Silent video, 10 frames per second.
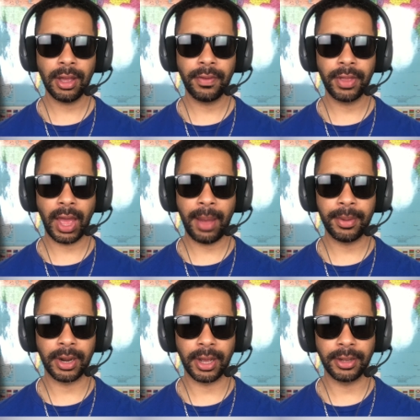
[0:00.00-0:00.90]
of the
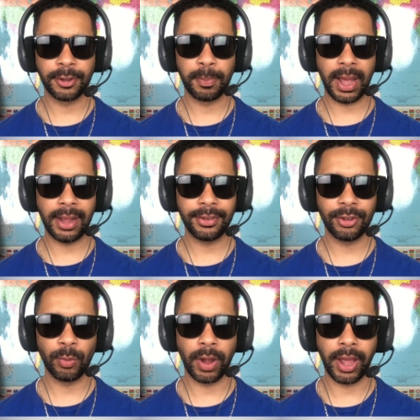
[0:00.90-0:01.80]
Ammonites passed
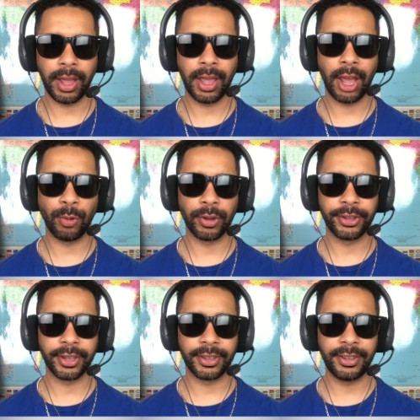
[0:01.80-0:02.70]
away and was
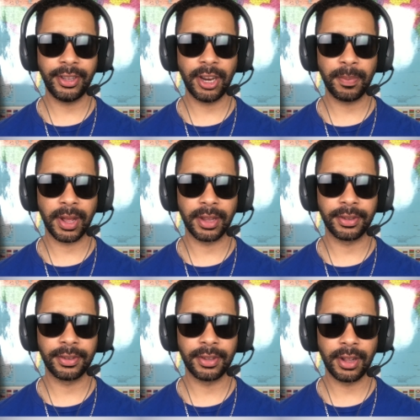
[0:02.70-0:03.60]
succeeded by his
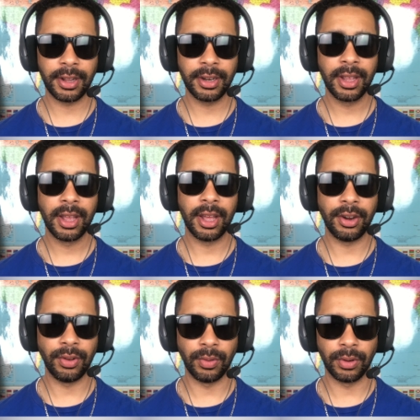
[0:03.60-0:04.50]
son
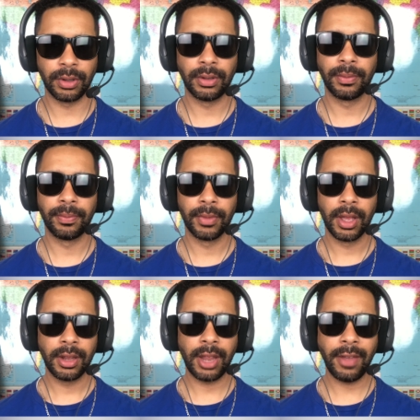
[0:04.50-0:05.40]
Hanun.
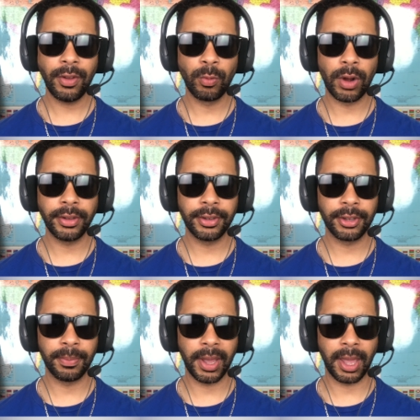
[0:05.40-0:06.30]
David wanted
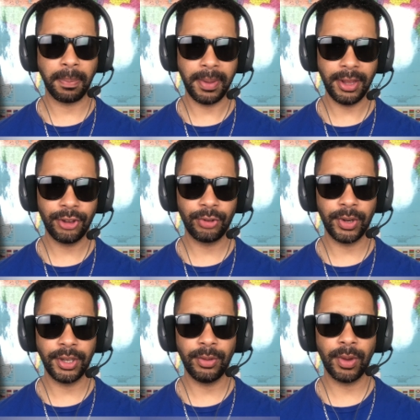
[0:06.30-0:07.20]
to make a peace
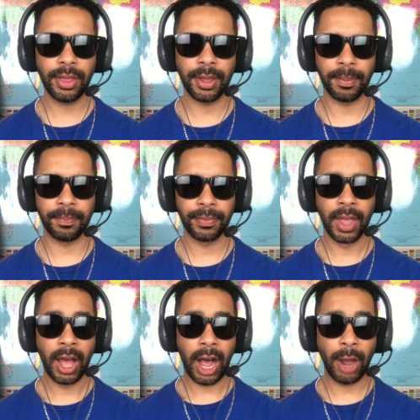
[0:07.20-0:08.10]
treaty with him.
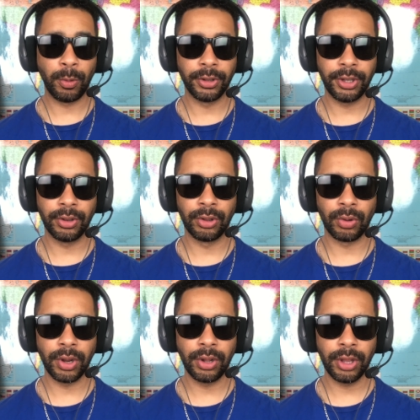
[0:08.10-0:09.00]
I will deal
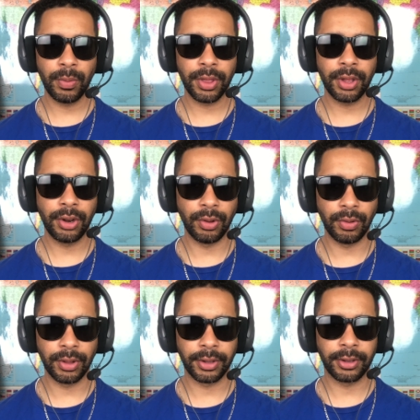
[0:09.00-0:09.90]
loyally with
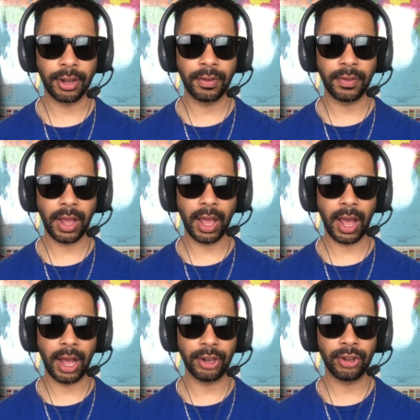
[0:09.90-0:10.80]
Hanun the son of
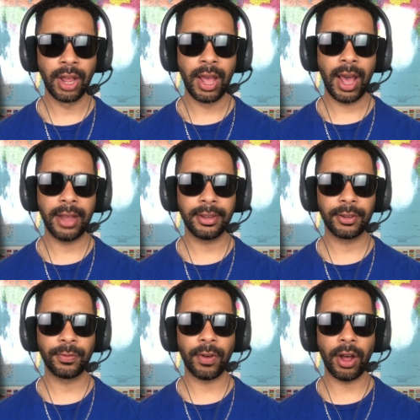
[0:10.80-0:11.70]
Nahash, as
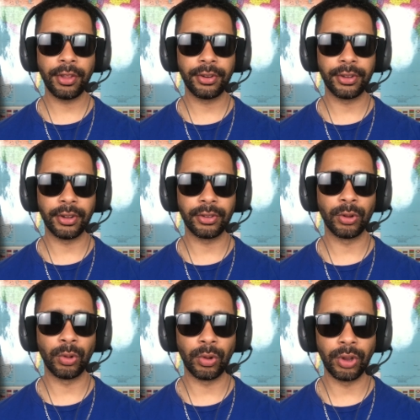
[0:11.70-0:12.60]
his father dealt
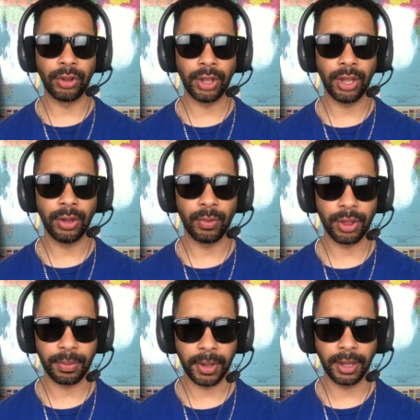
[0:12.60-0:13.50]
loyally
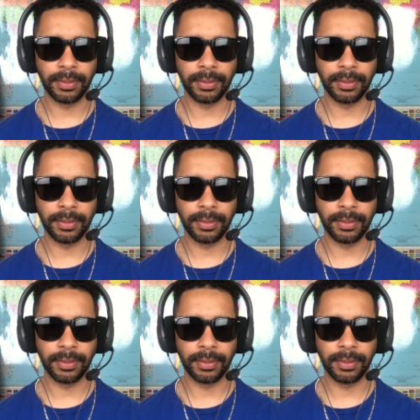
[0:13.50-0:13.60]
with me.